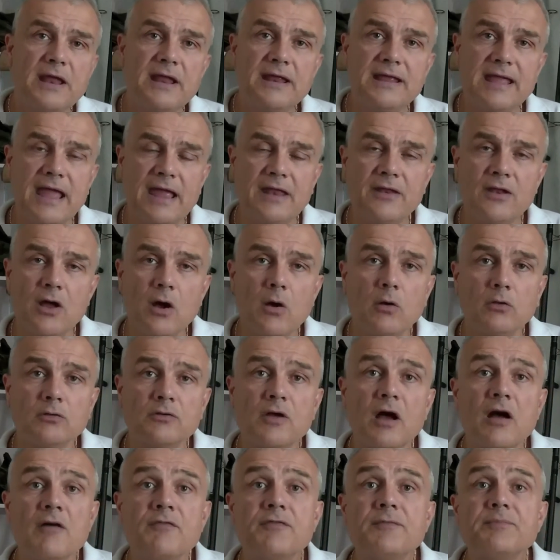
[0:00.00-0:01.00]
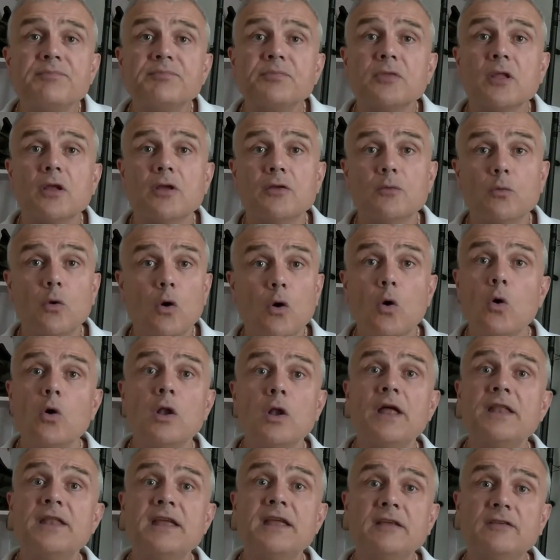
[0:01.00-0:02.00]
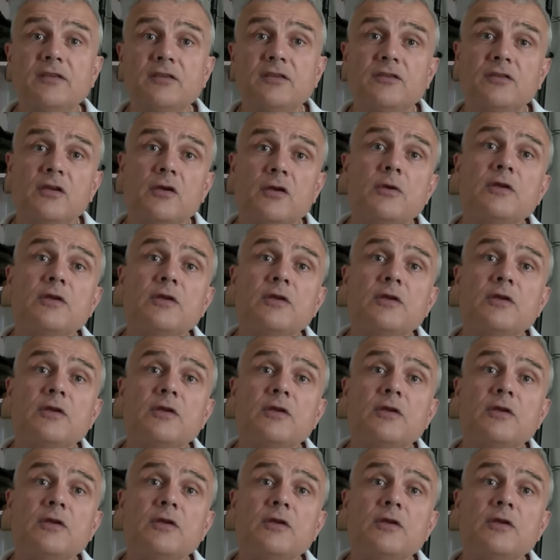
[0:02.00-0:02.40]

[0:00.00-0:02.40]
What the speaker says: getting hold of, all I need to